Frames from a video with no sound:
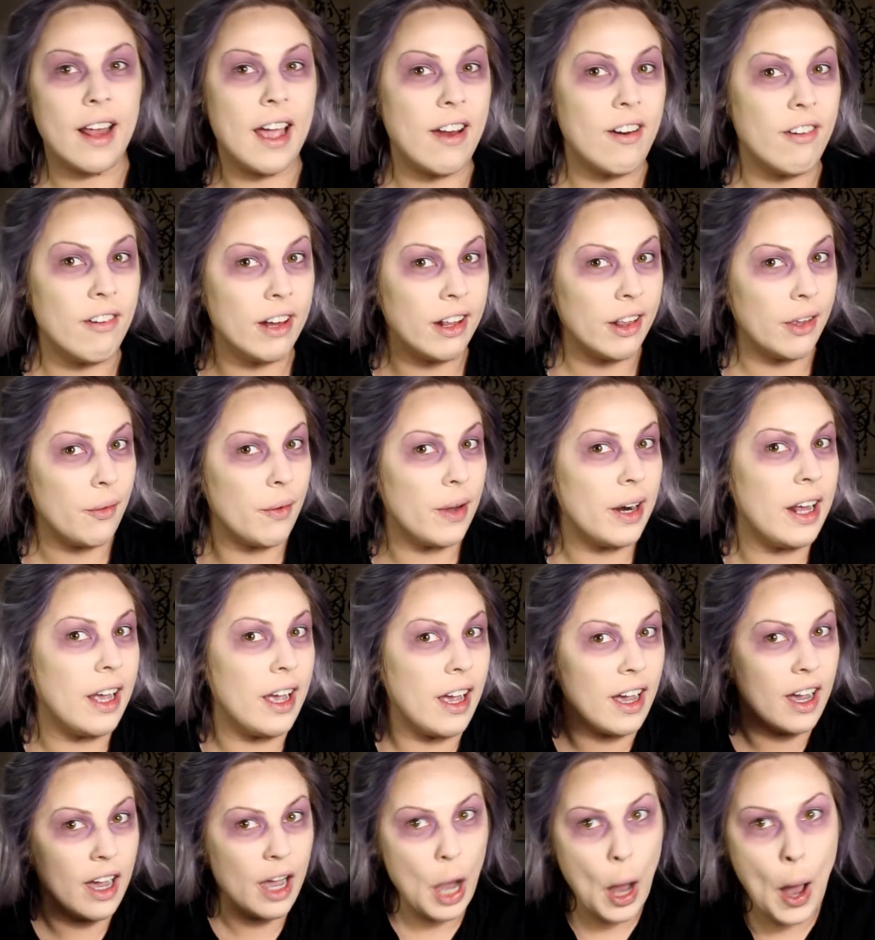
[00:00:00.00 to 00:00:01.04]
I really want to
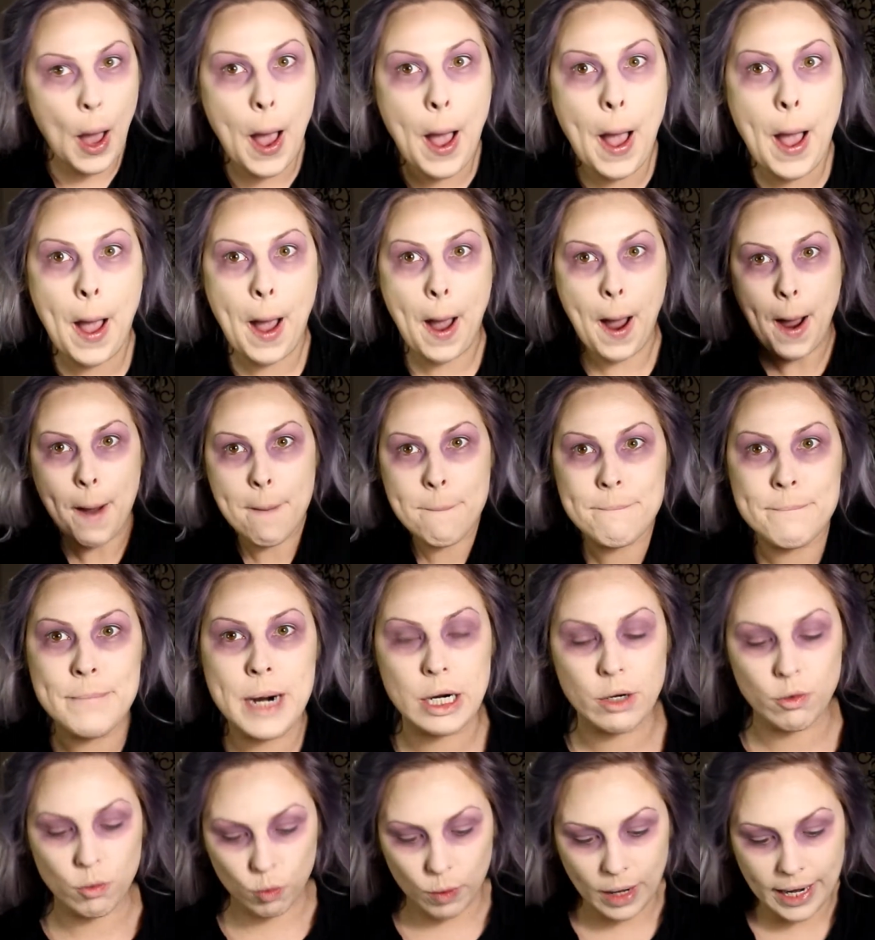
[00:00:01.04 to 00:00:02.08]

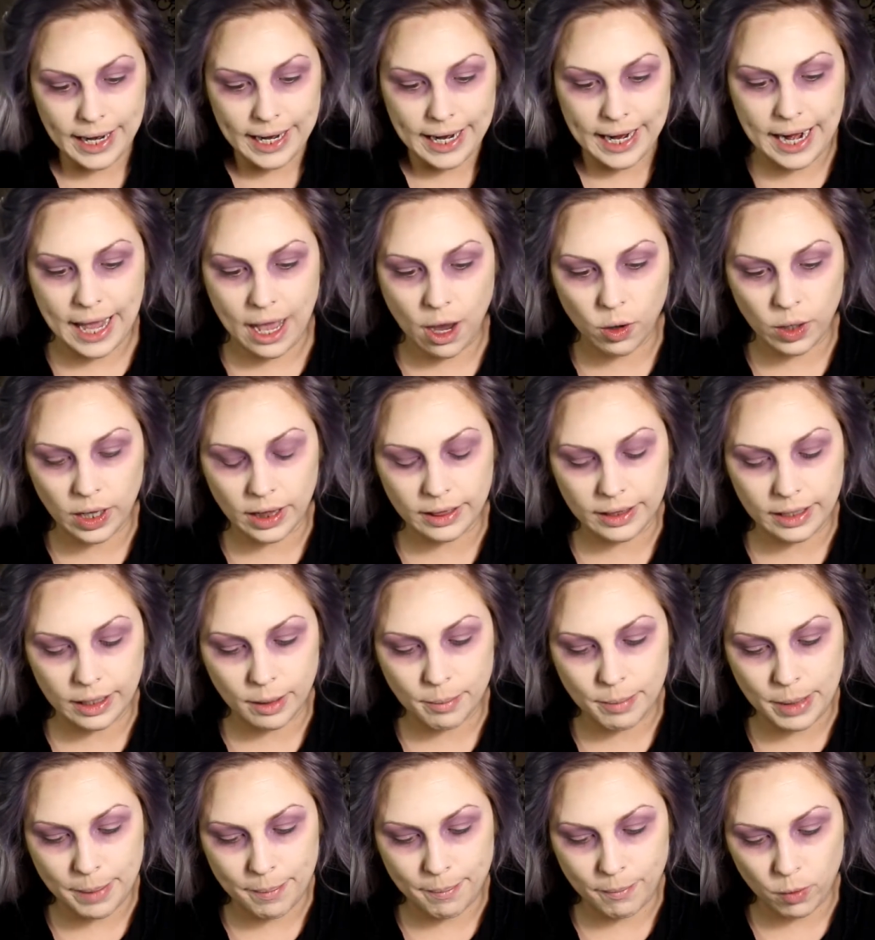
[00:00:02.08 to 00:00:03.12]
bring it out a little
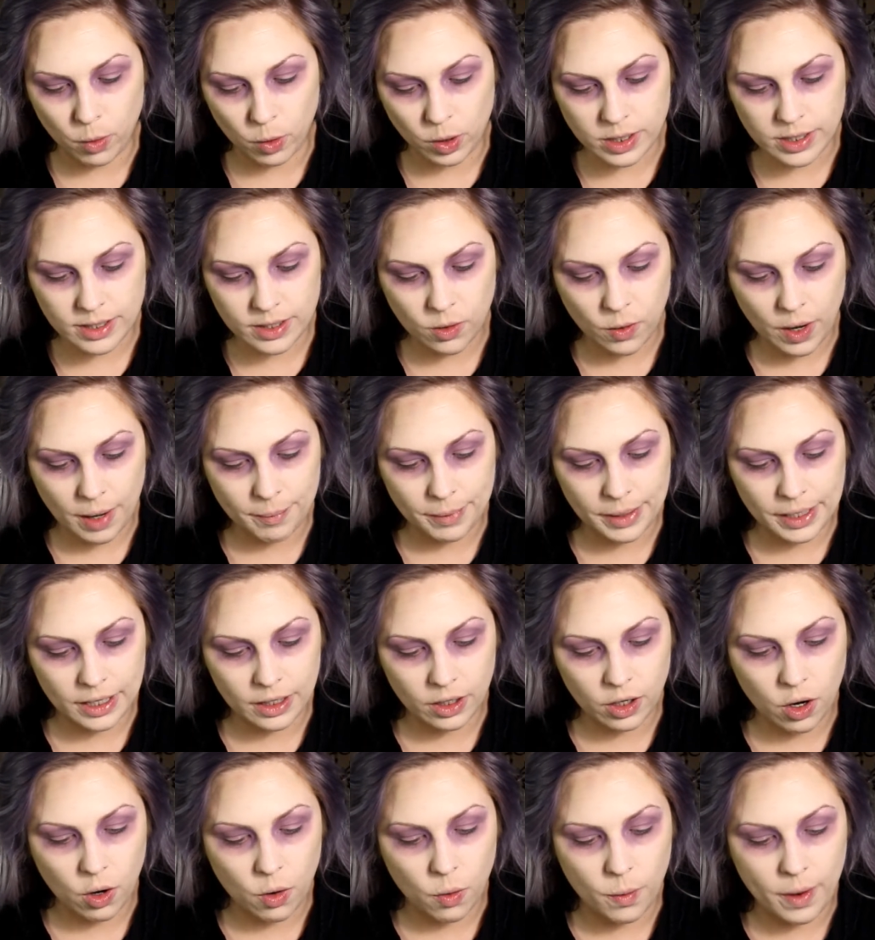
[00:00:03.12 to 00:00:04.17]
bit more, so I'm gonna
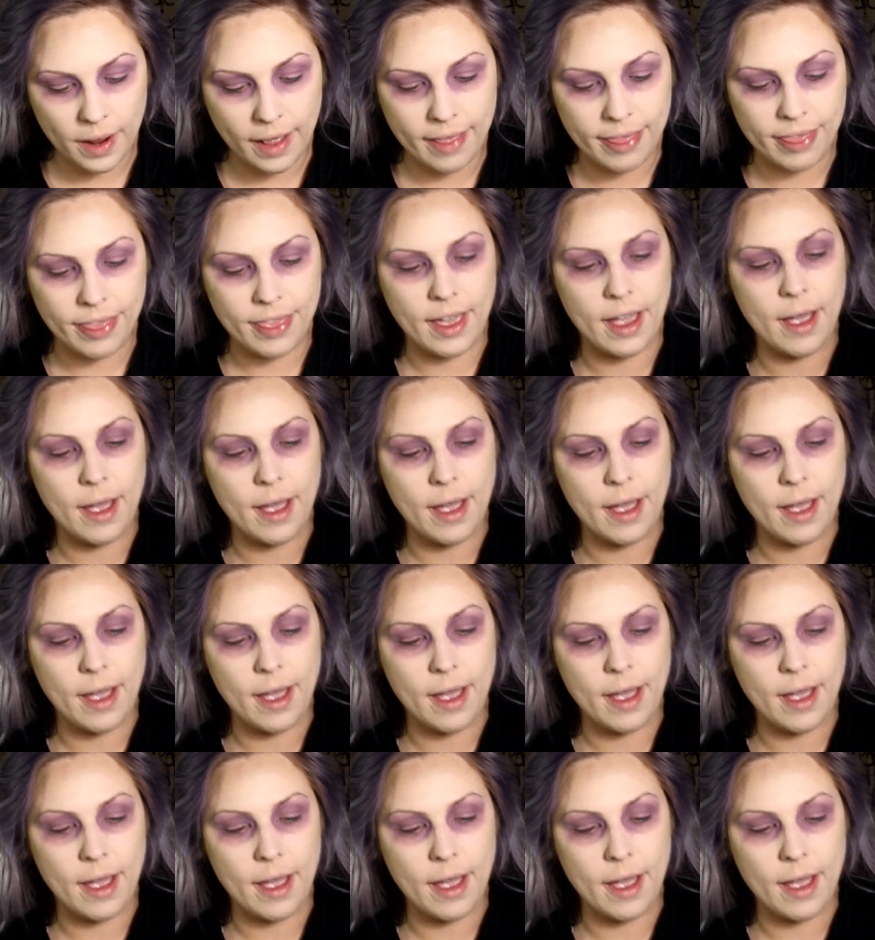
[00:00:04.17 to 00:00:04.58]
go with